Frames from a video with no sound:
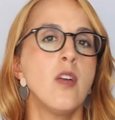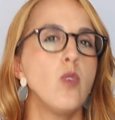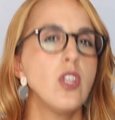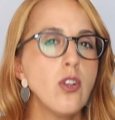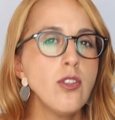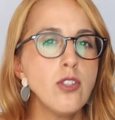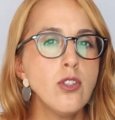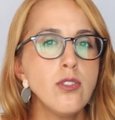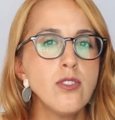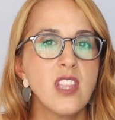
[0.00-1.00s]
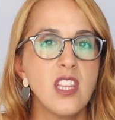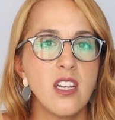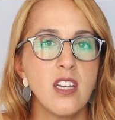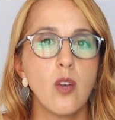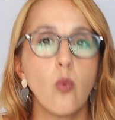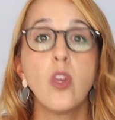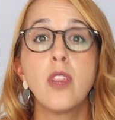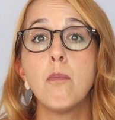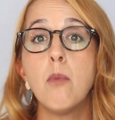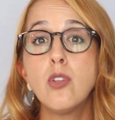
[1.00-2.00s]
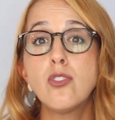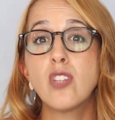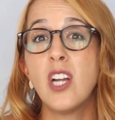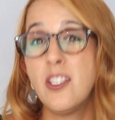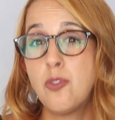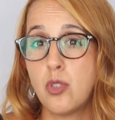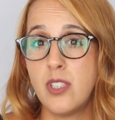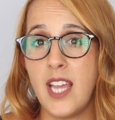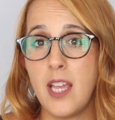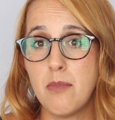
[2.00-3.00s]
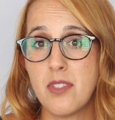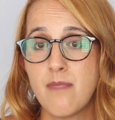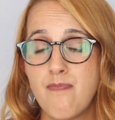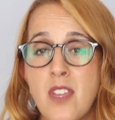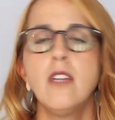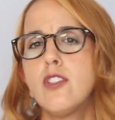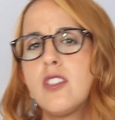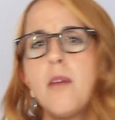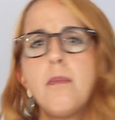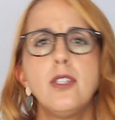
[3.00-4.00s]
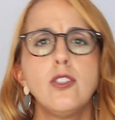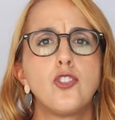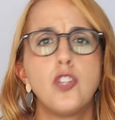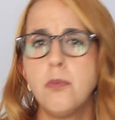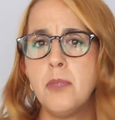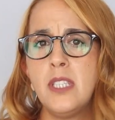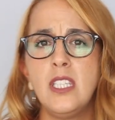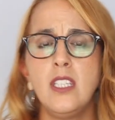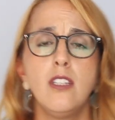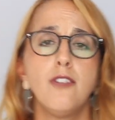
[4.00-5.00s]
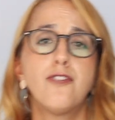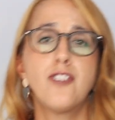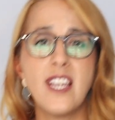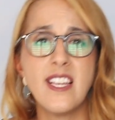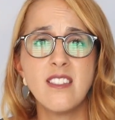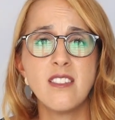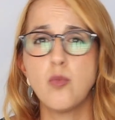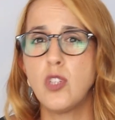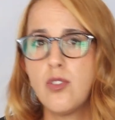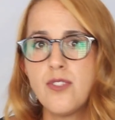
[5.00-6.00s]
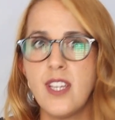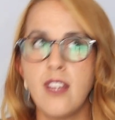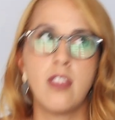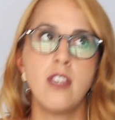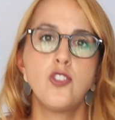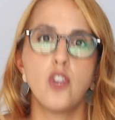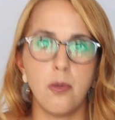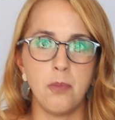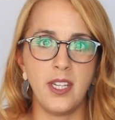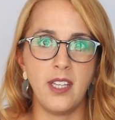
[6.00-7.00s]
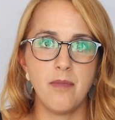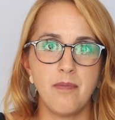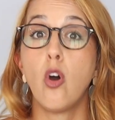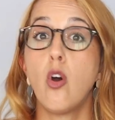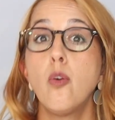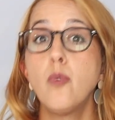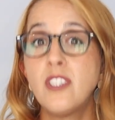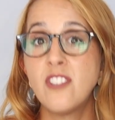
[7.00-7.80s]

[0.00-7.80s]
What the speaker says: We don't use the with most country names. For example, Germany, France, we don't say the Germany. Or with